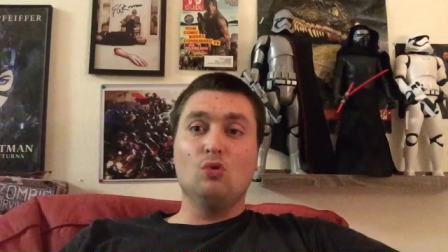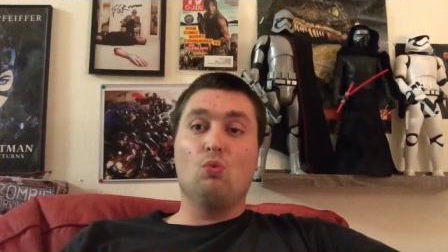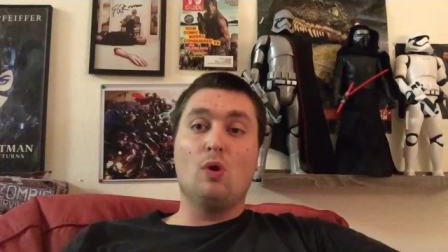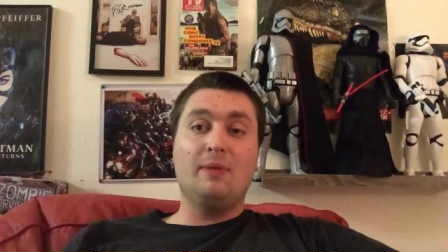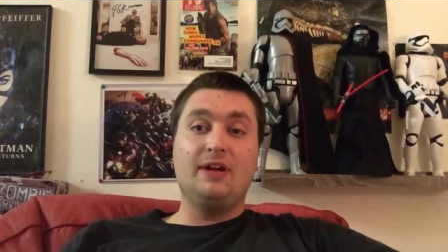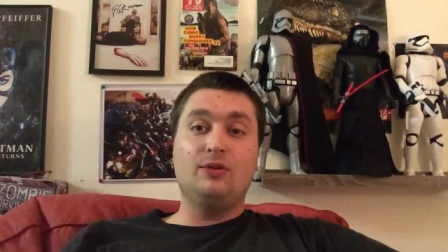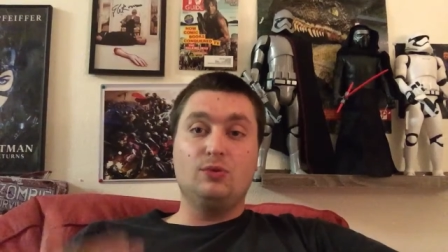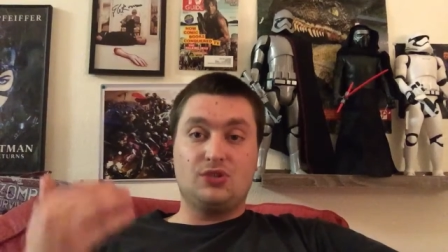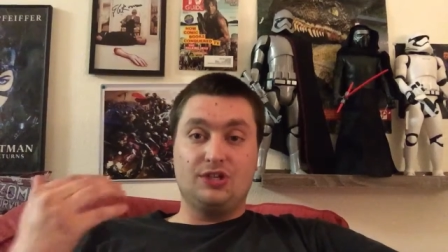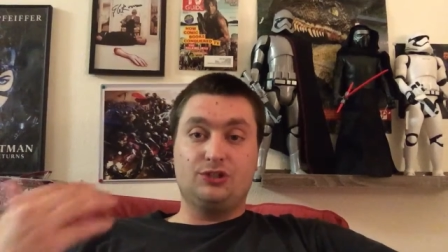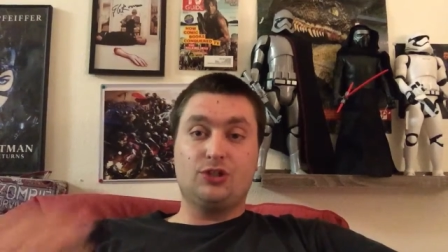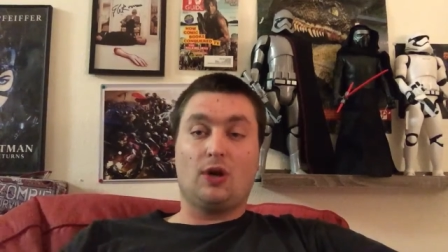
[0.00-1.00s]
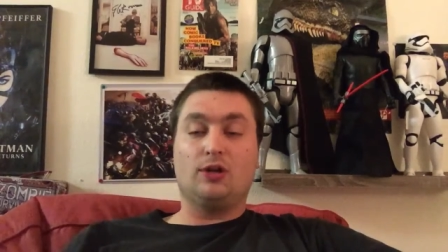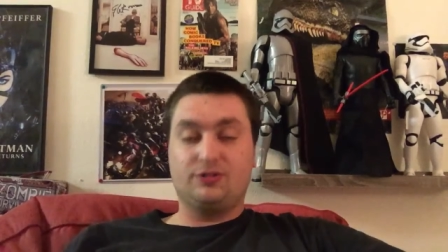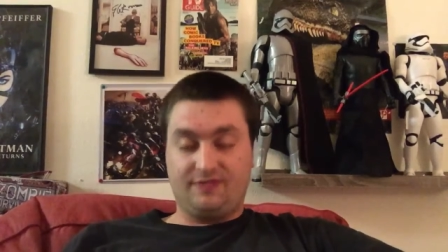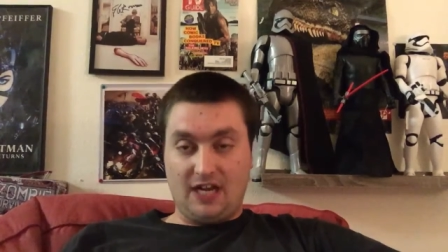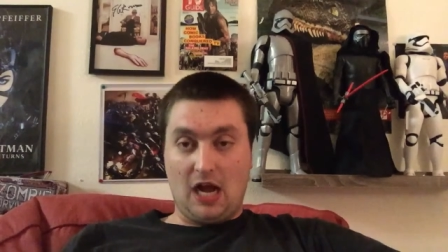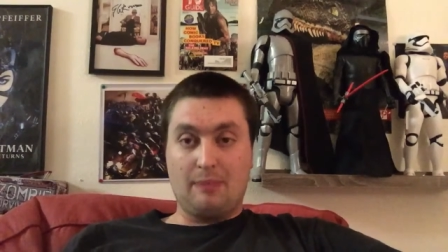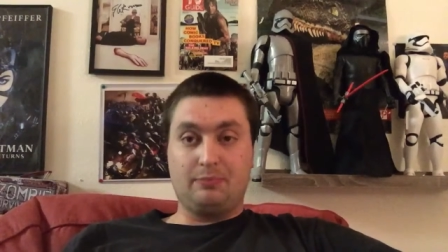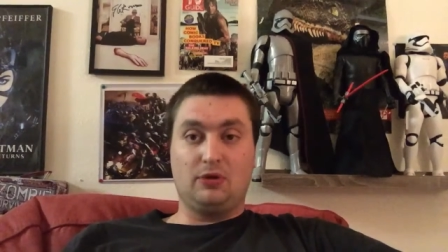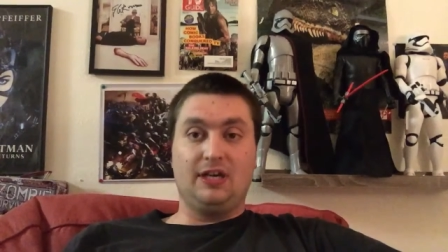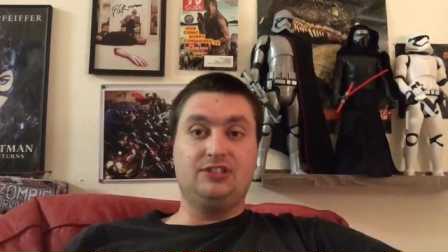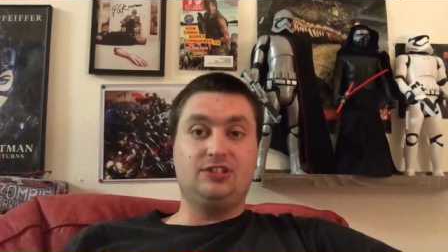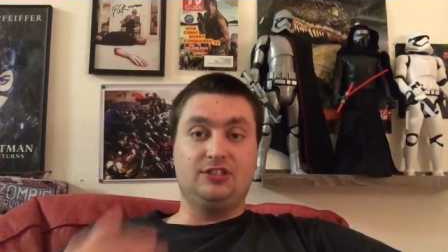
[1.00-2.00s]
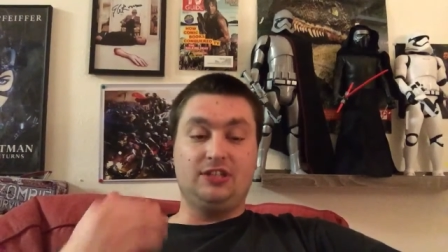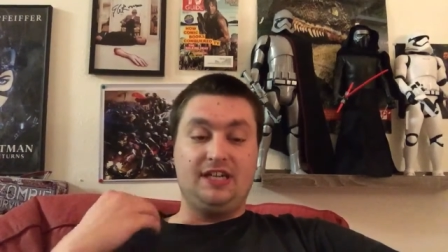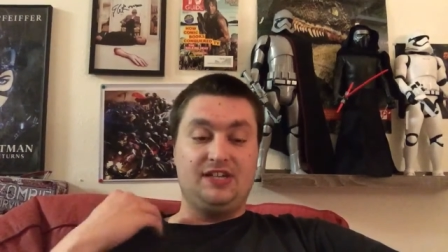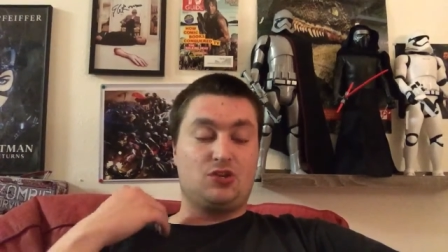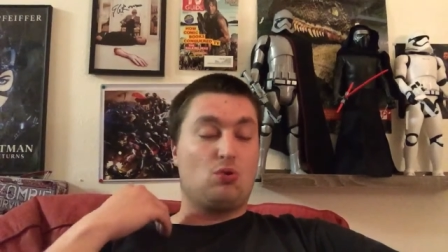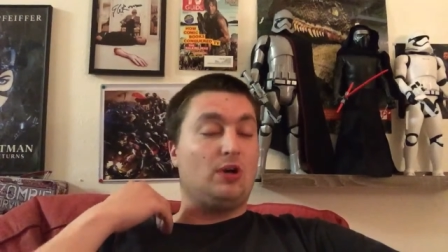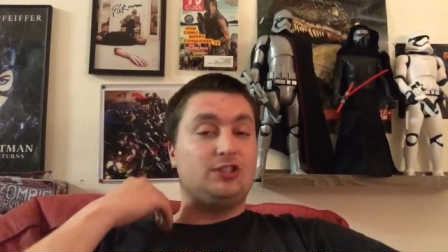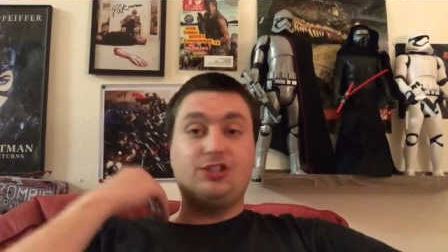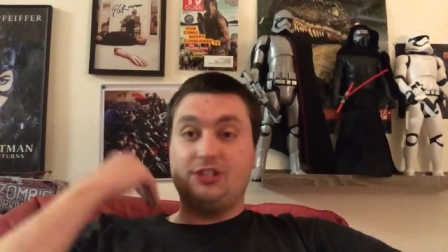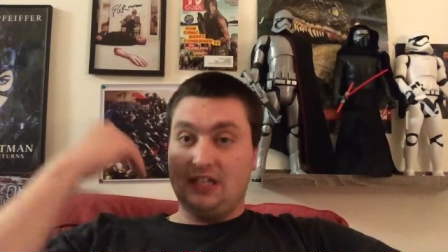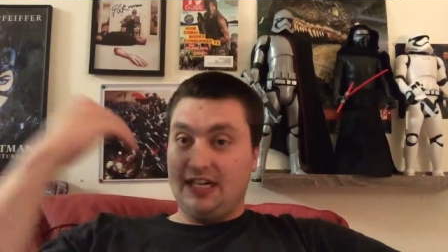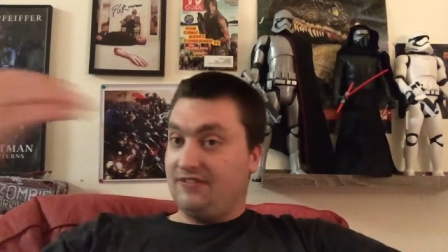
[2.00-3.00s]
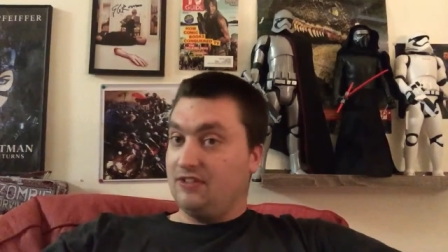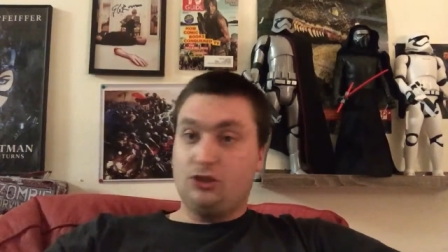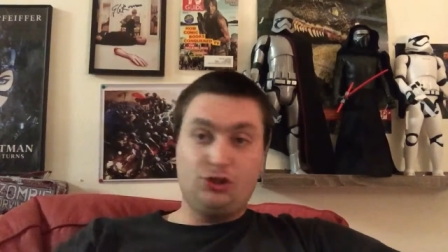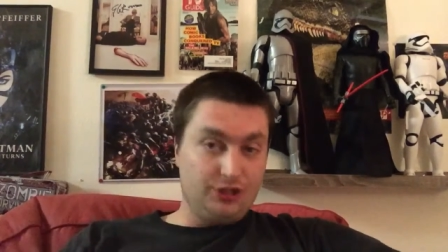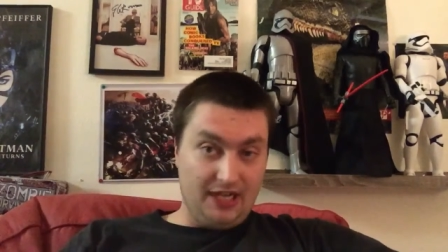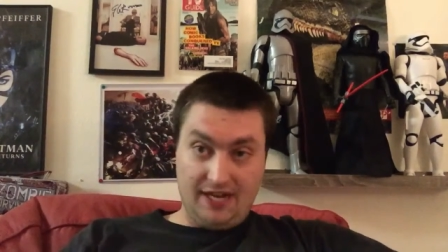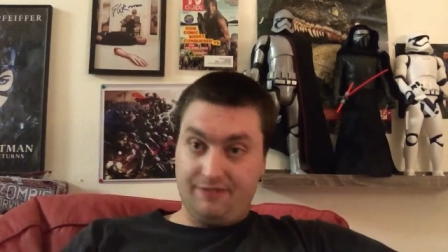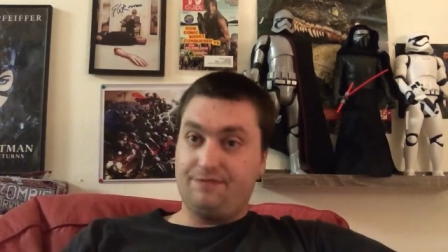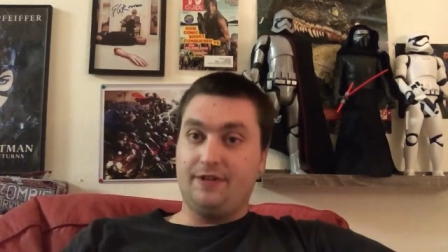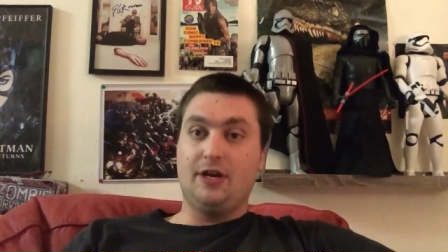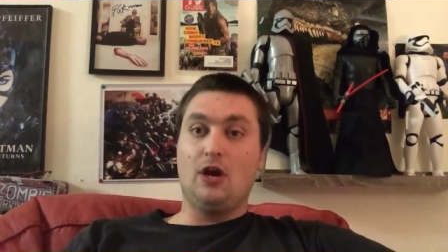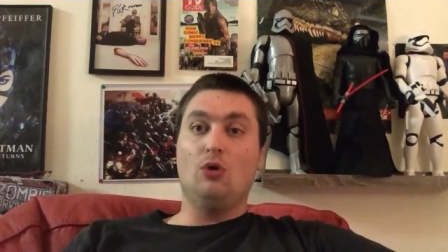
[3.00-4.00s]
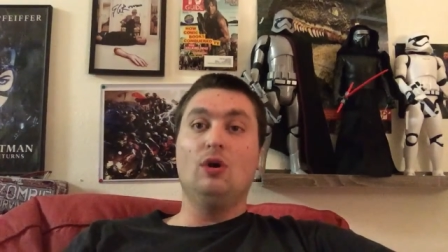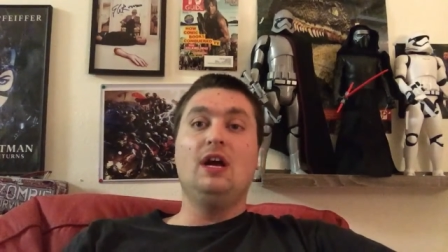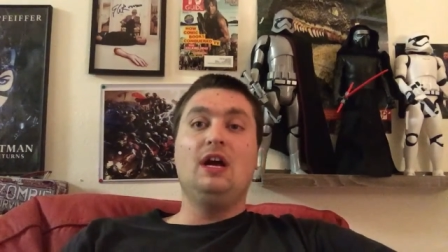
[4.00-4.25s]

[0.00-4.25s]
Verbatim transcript: woman who's in charge of the operation he's questioning the chief you know